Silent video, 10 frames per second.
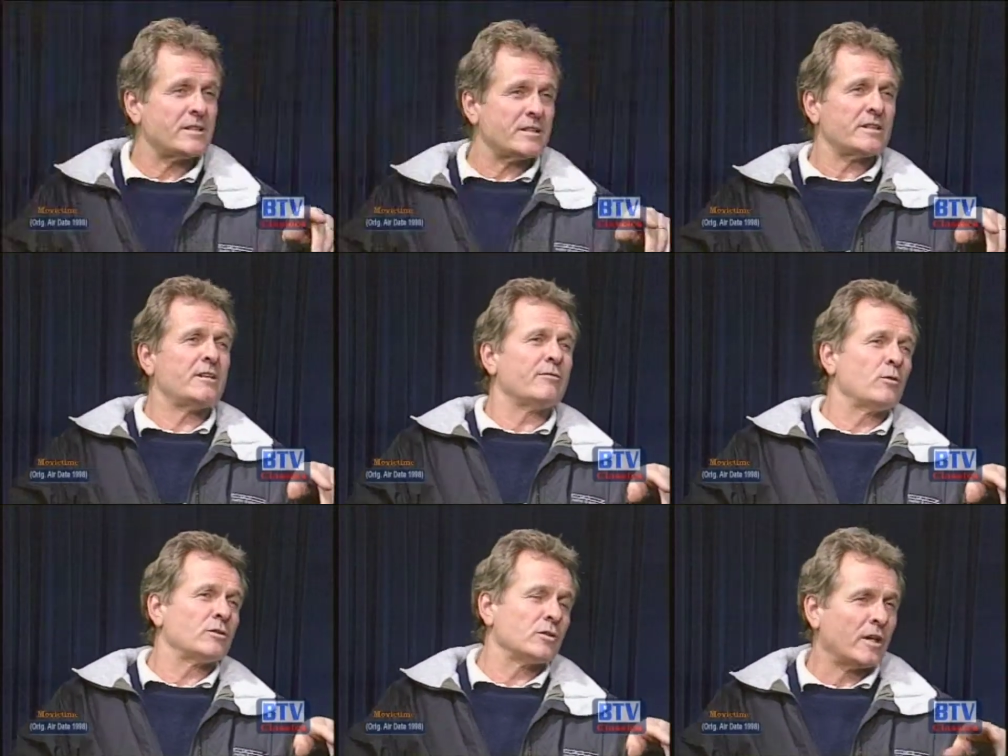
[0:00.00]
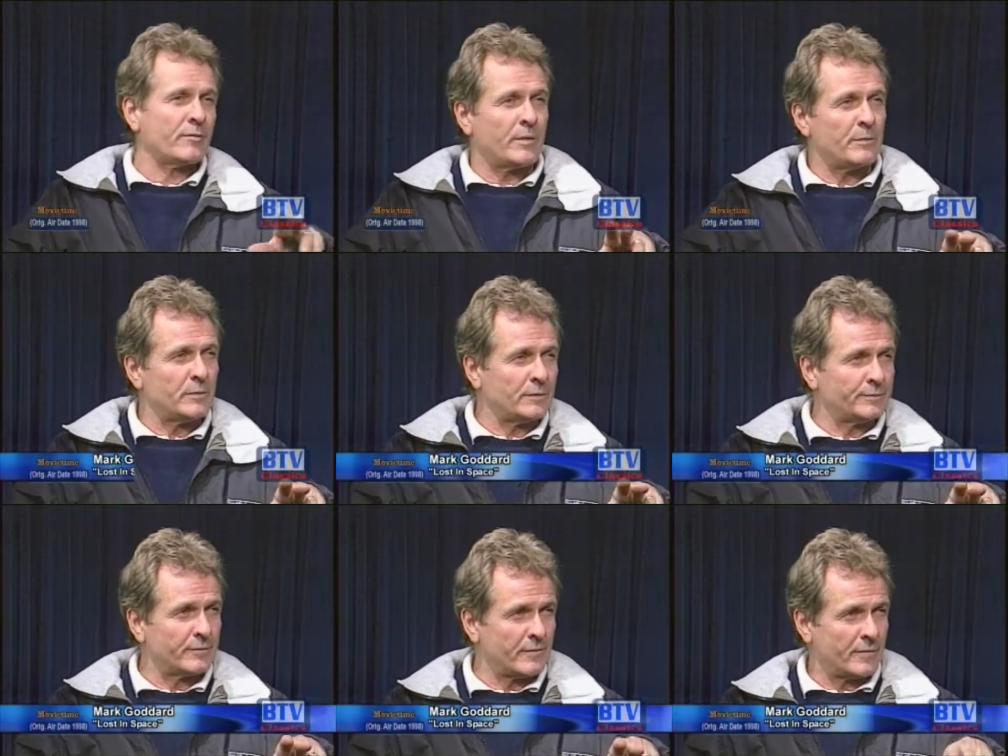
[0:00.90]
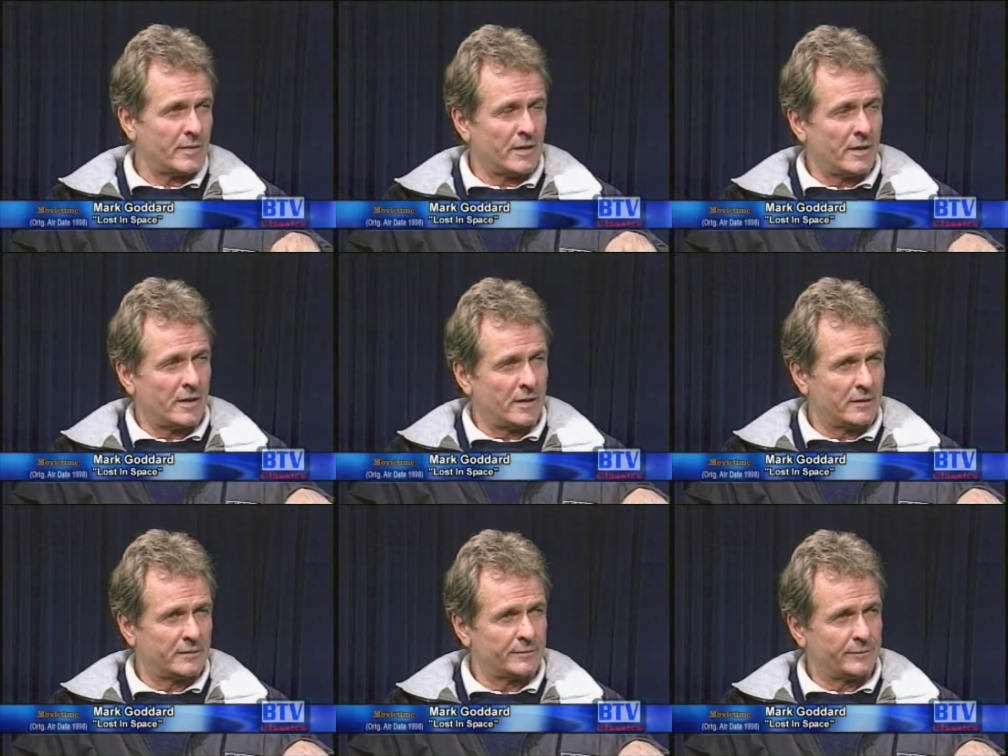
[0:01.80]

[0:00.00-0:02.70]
has influenced a lot of people. Uh, I think it